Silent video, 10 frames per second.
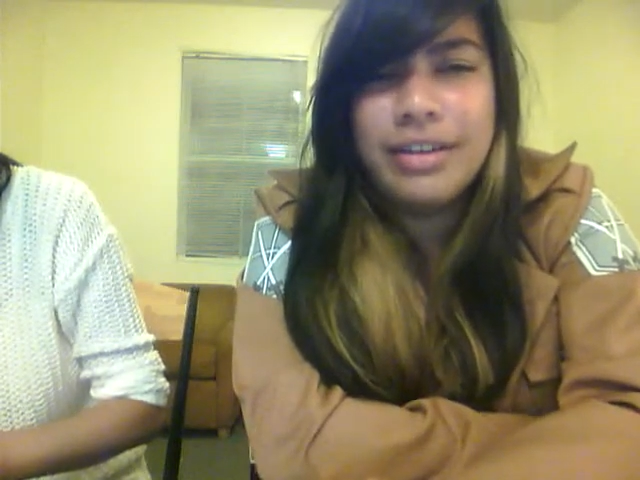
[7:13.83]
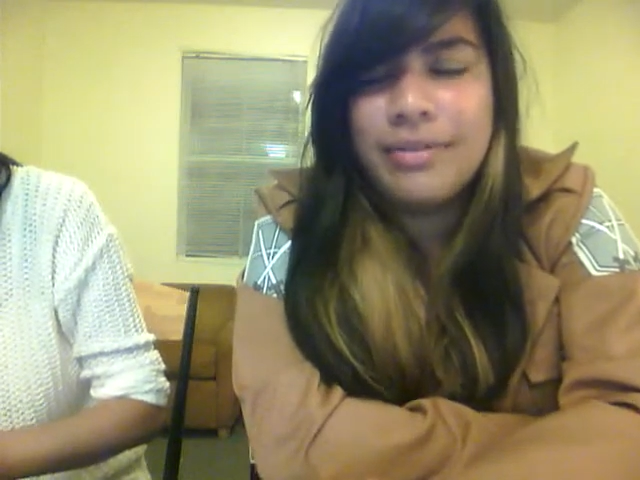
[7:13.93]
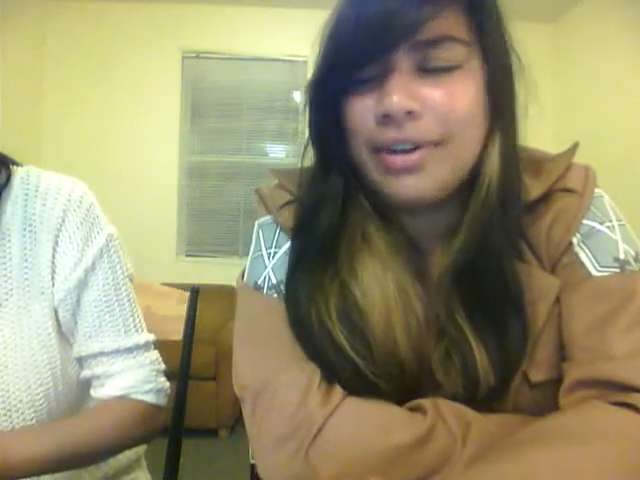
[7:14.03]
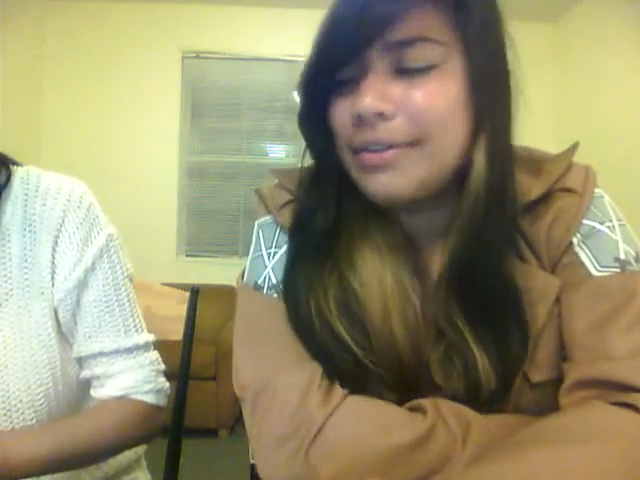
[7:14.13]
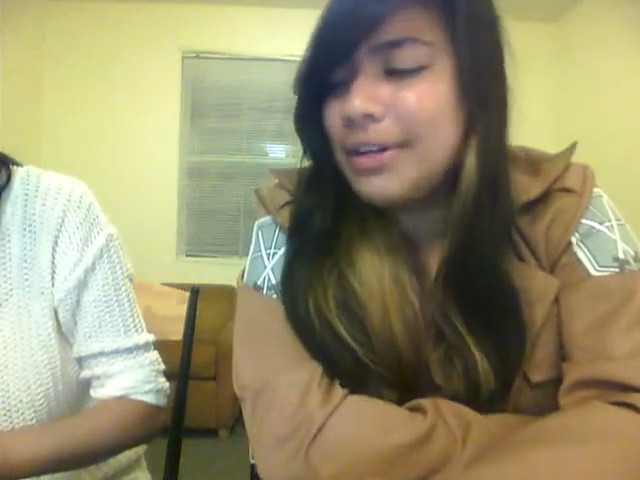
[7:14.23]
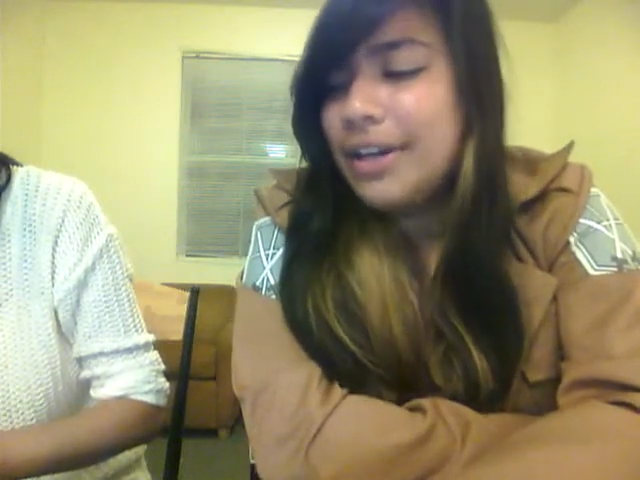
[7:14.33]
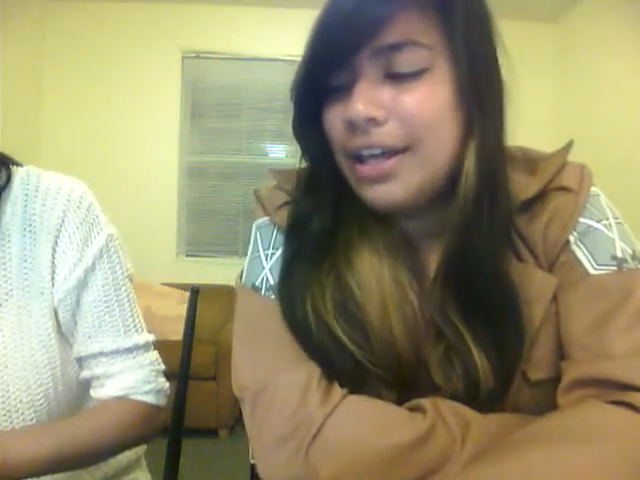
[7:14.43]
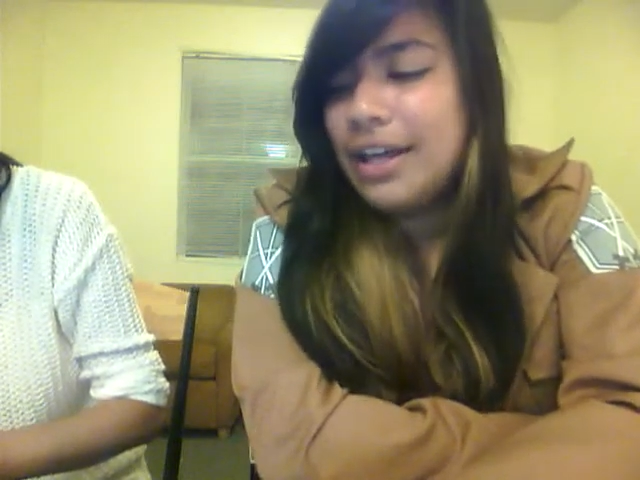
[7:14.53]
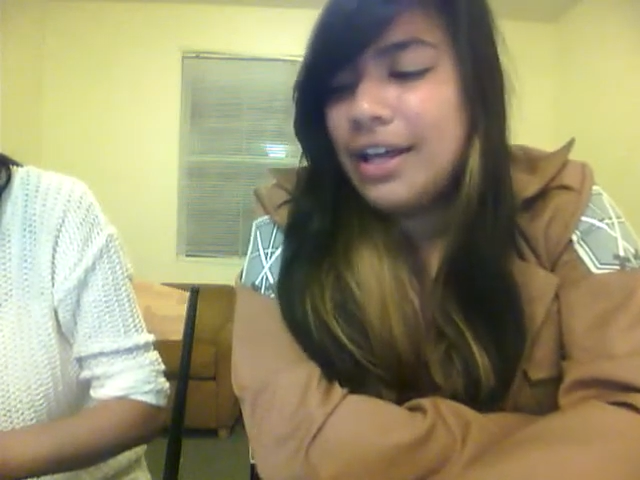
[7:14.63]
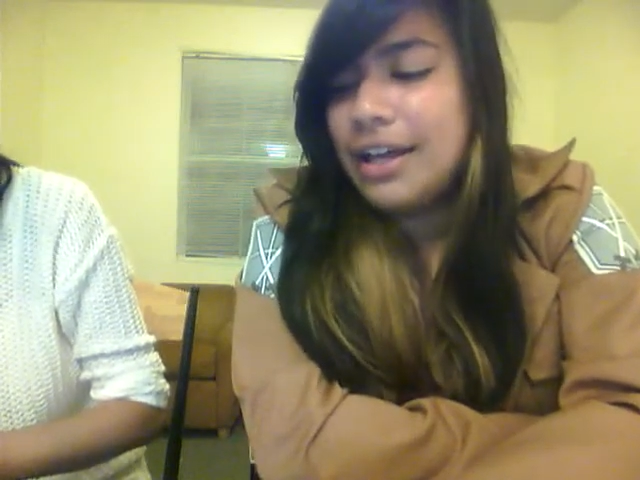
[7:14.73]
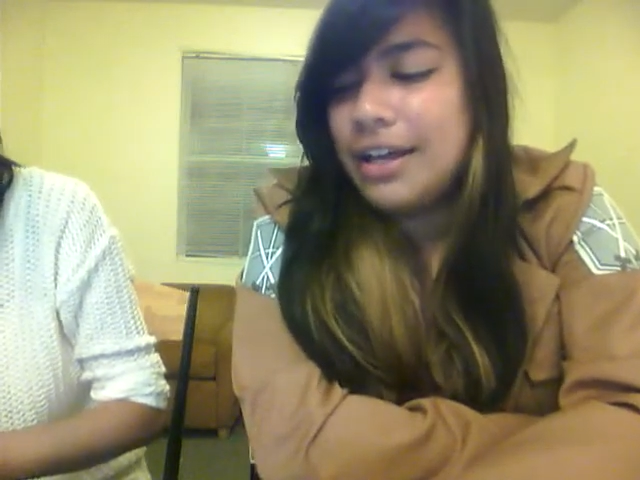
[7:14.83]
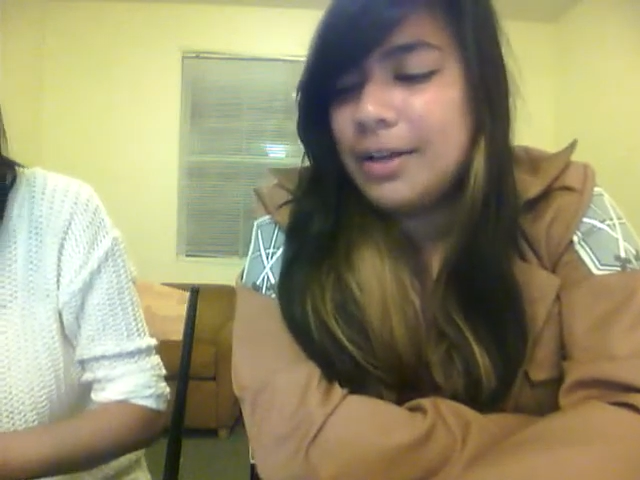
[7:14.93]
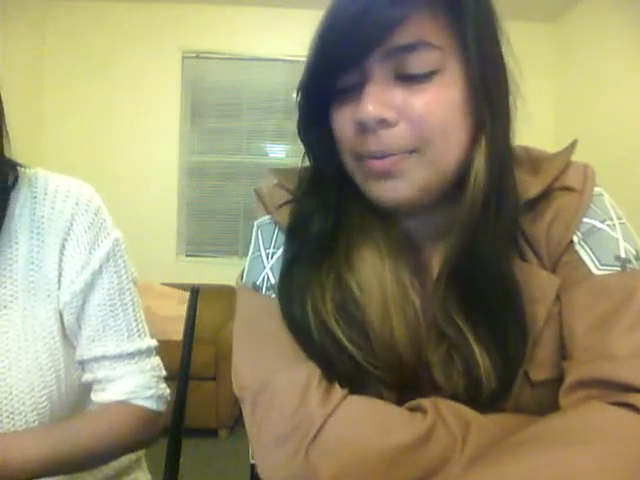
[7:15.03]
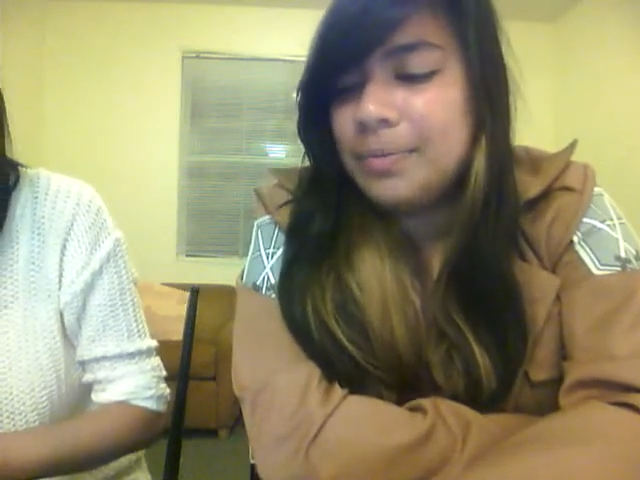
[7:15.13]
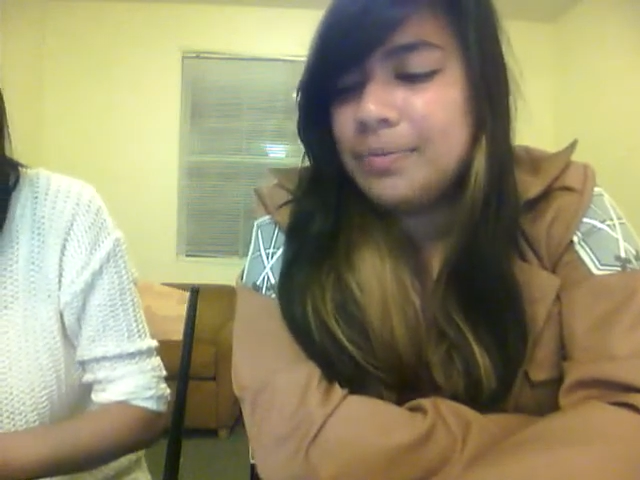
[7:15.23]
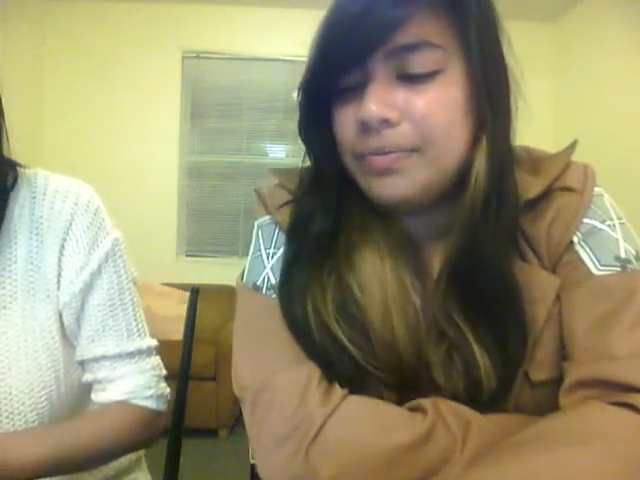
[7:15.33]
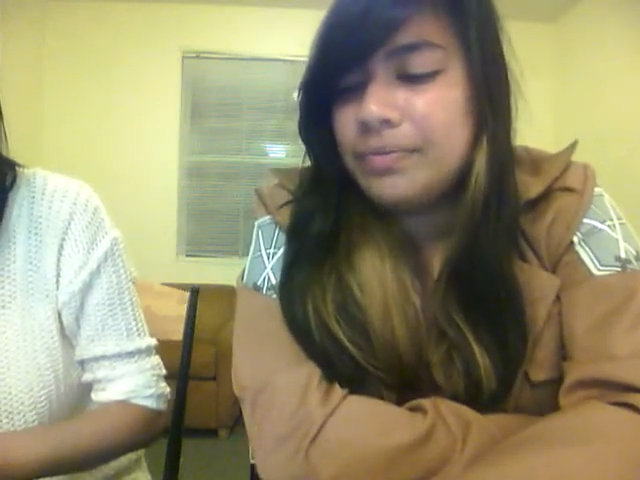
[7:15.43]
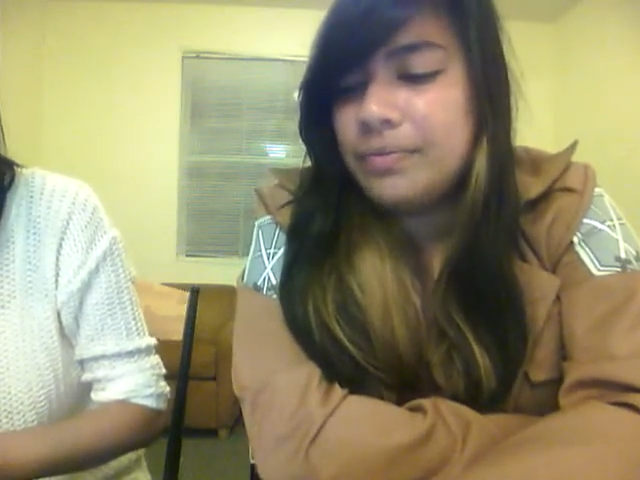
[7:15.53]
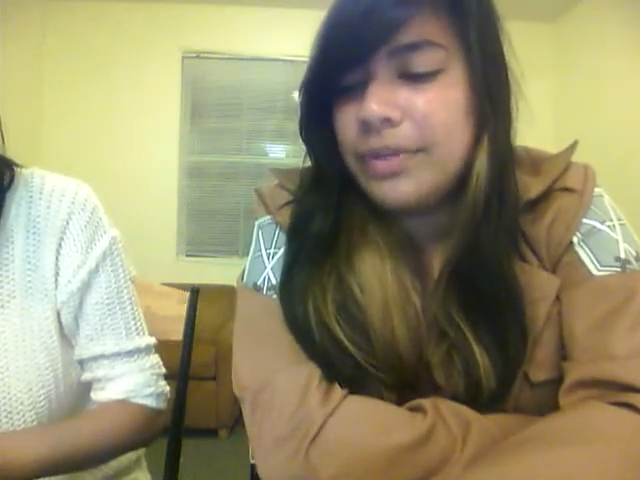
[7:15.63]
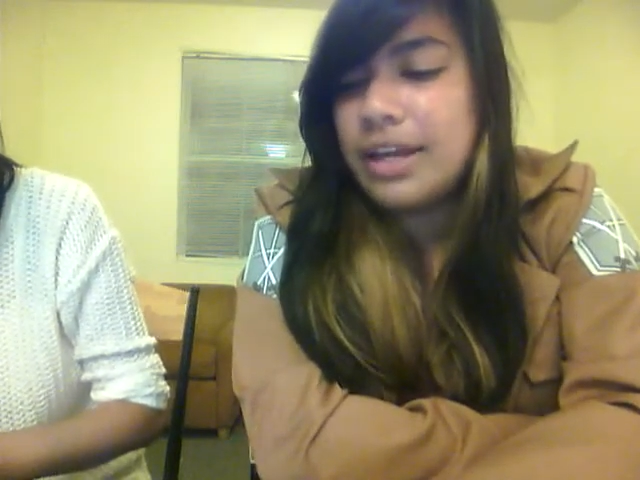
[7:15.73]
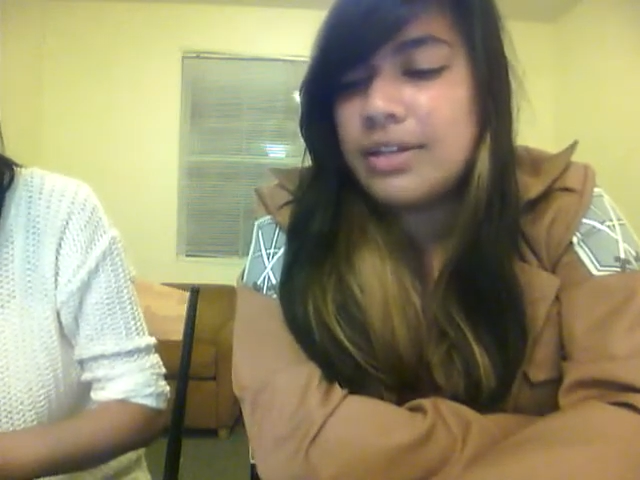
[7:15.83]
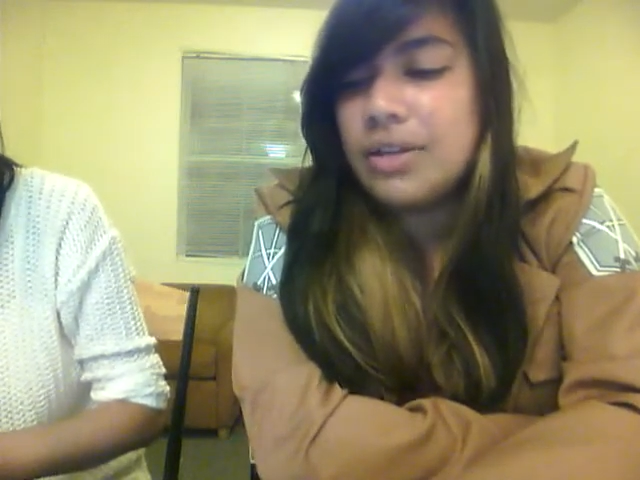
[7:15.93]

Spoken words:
Whatever. Yeah,